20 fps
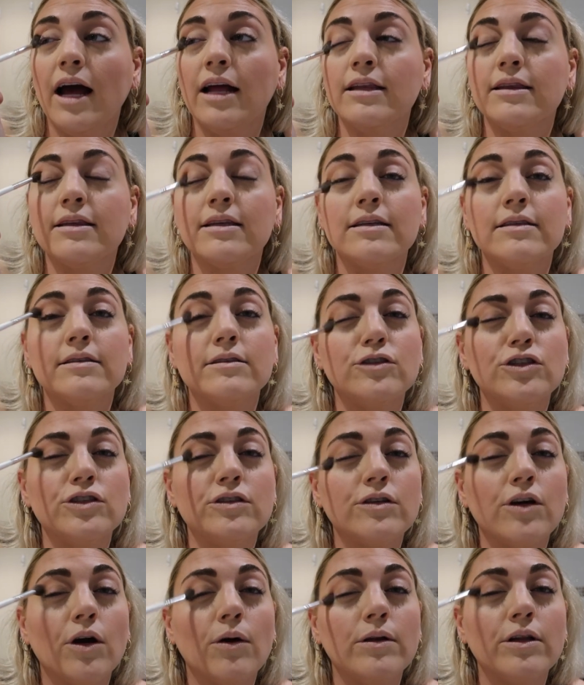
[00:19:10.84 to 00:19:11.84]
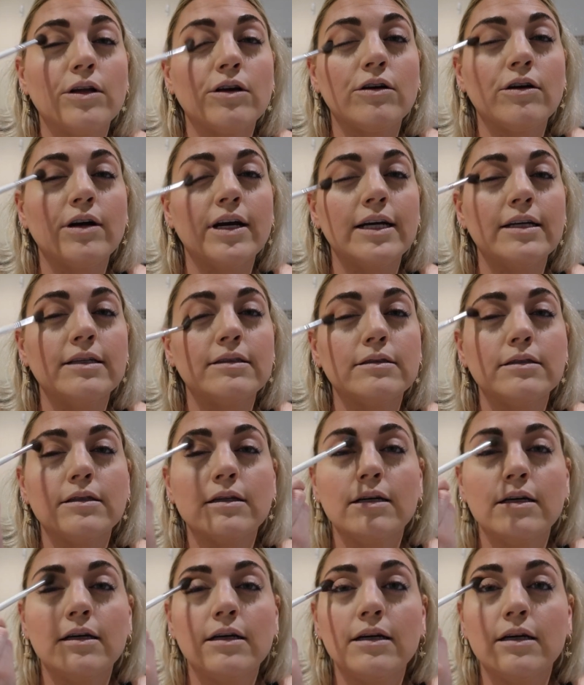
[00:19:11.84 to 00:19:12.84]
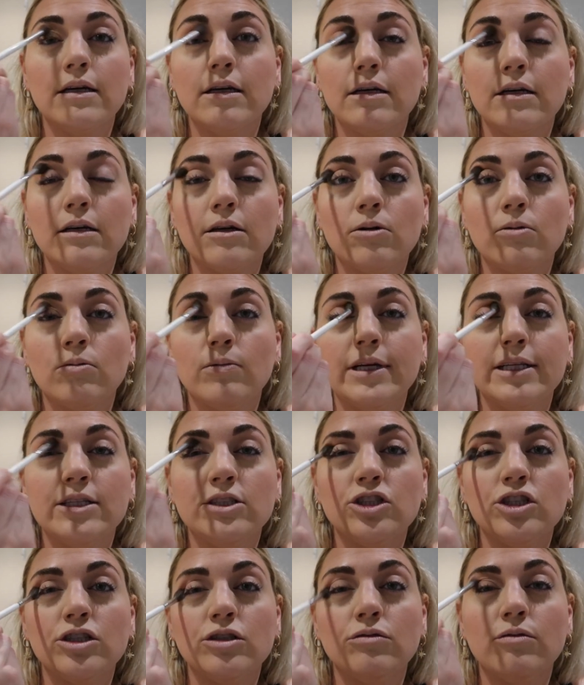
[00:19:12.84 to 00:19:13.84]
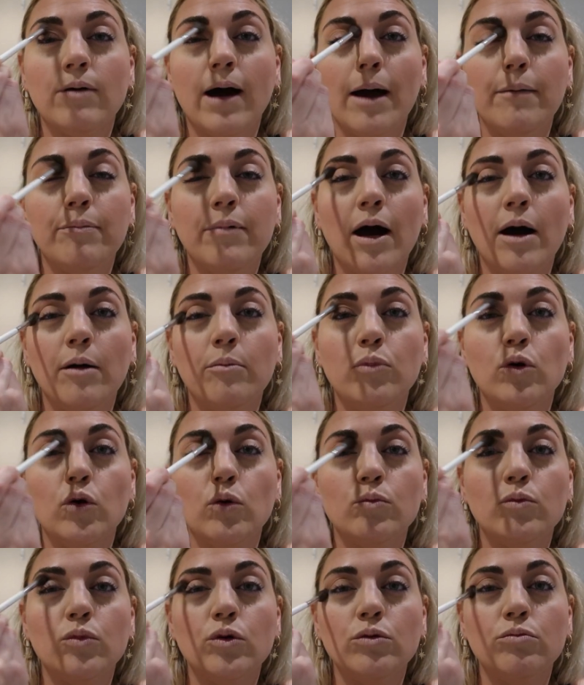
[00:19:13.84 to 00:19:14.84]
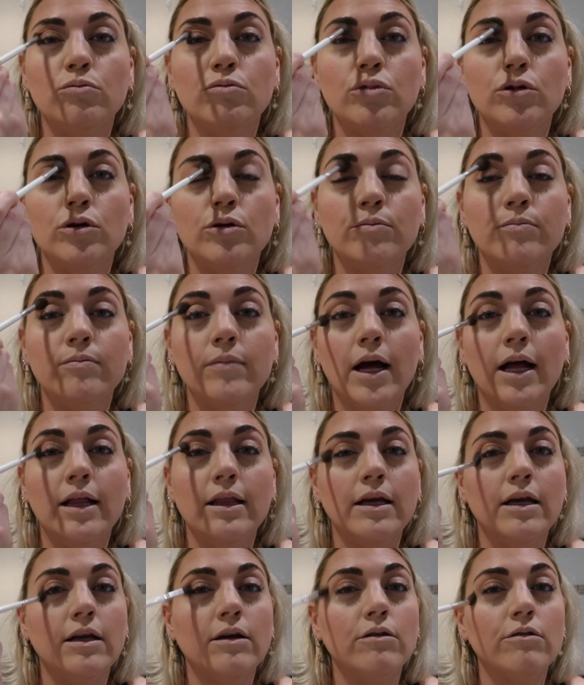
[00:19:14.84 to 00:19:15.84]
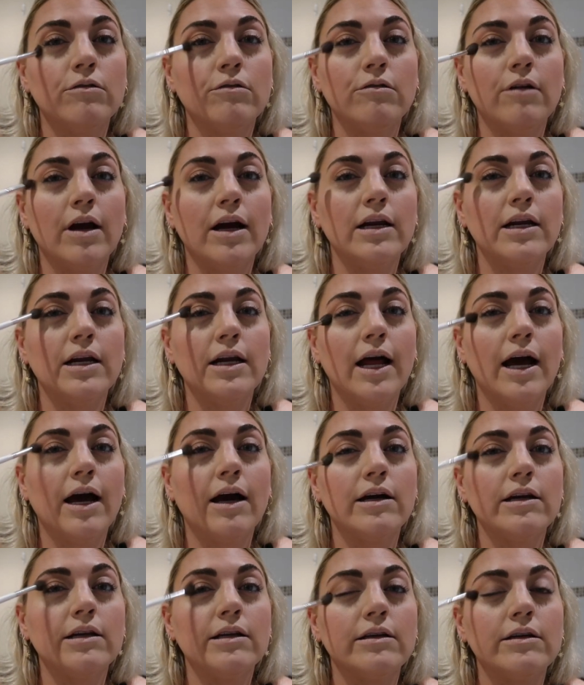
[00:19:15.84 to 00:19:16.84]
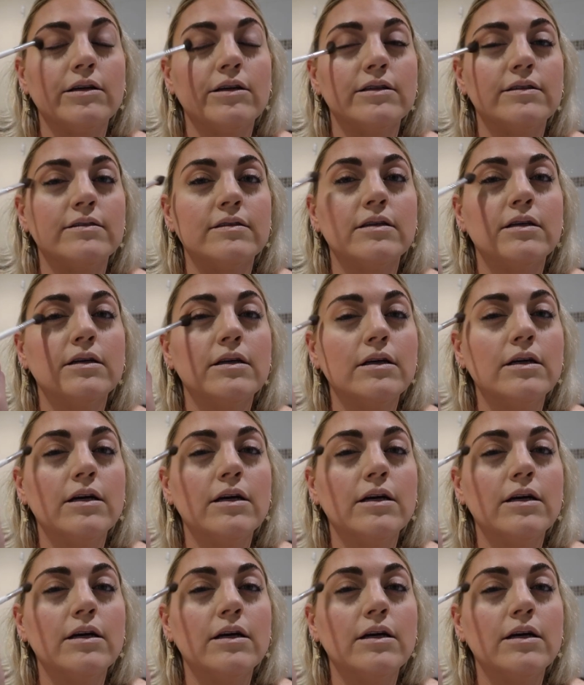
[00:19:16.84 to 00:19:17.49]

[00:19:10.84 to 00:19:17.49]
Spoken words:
and just go on the crease. Windshield wiper, boom, boom, boom, and then round it out, because